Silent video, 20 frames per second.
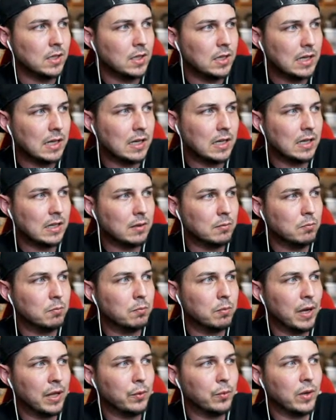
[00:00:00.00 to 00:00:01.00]

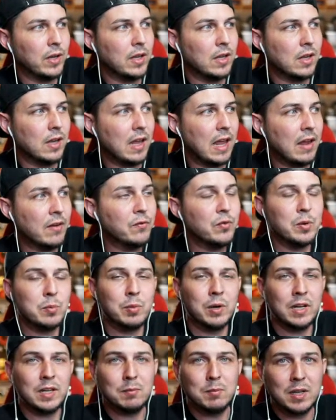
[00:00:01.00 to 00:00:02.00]
By the way,
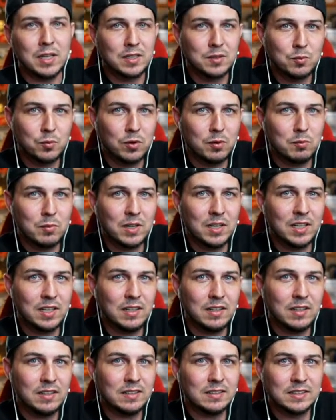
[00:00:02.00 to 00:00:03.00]
everybody makes more money
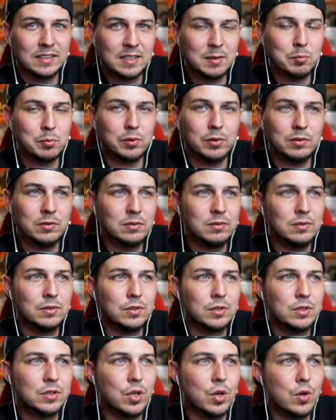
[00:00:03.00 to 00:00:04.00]
on simple.
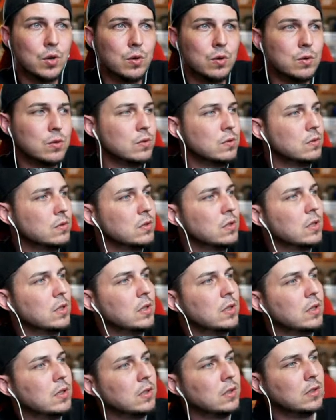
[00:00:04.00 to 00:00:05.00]
So
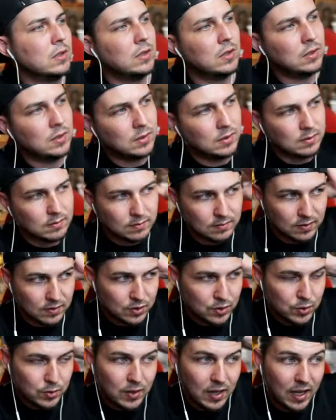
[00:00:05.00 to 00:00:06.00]

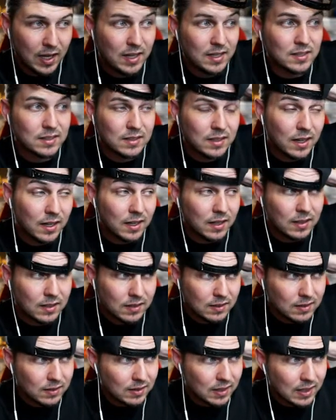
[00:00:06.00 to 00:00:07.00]
2K is not,
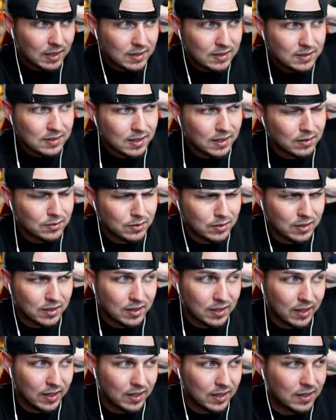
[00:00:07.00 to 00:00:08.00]
it's not
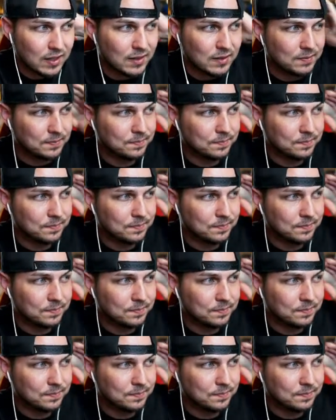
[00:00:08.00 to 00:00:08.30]
really like,